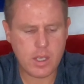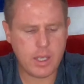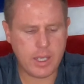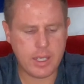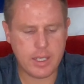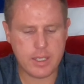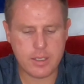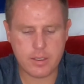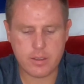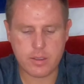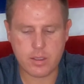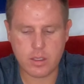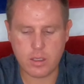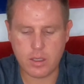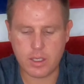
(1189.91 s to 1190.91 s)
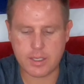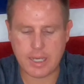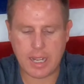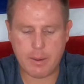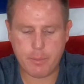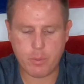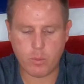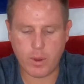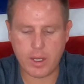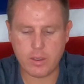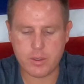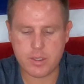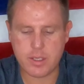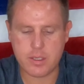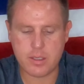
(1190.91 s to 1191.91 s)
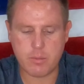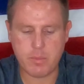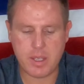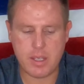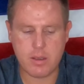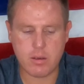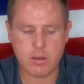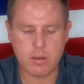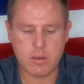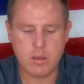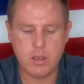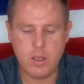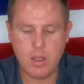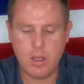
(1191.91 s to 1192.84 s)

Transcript: is the top rail system here.